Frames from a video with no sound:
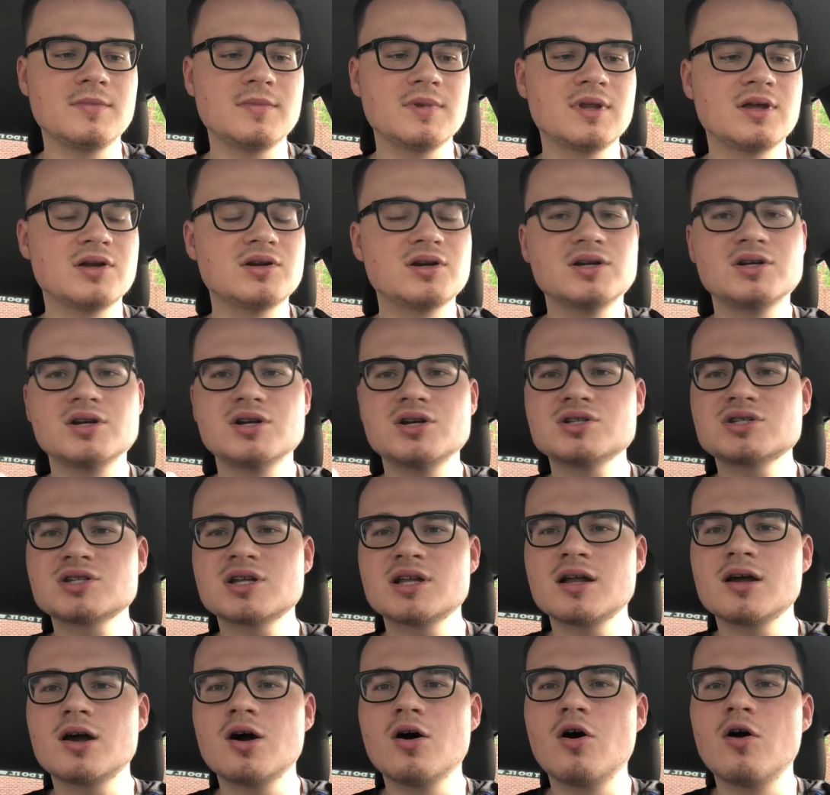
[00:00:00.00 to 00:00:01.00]
they're just
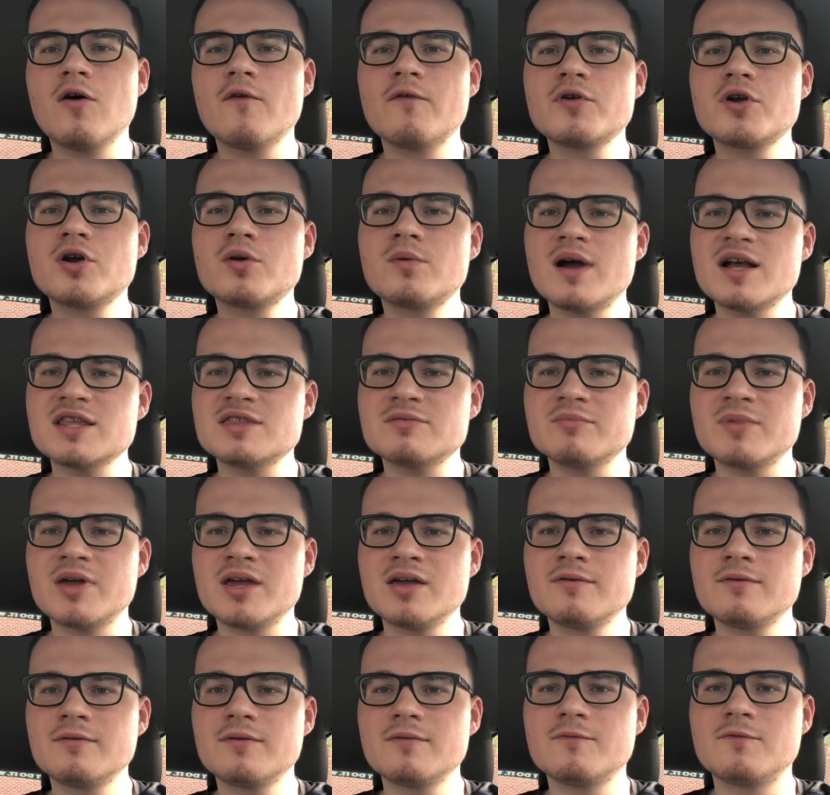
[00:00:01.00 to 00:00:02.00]
going to go over your
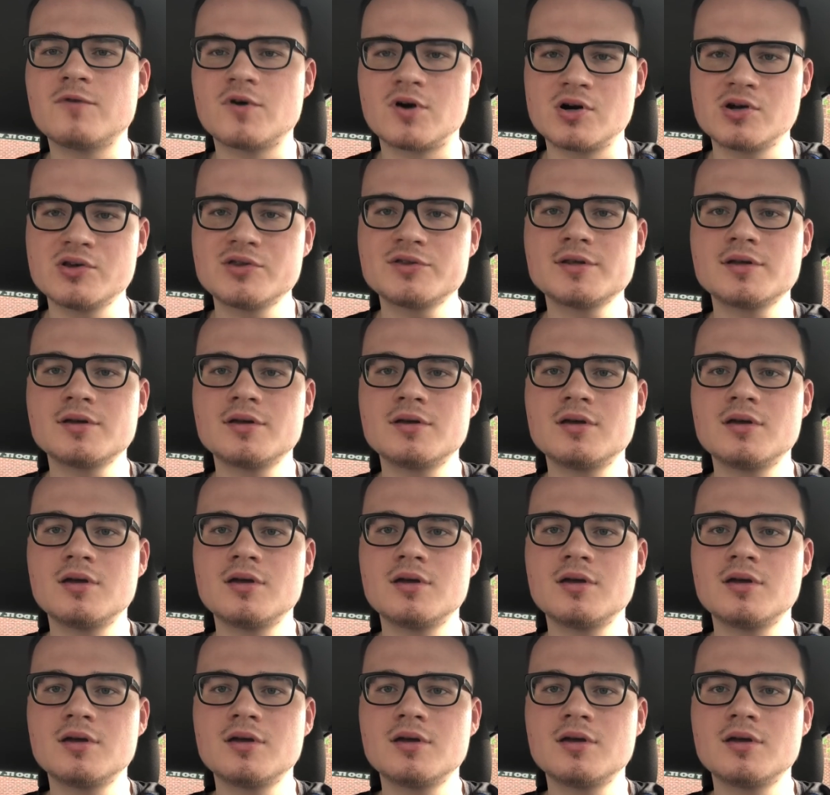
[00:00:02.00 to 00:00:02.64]
resume first,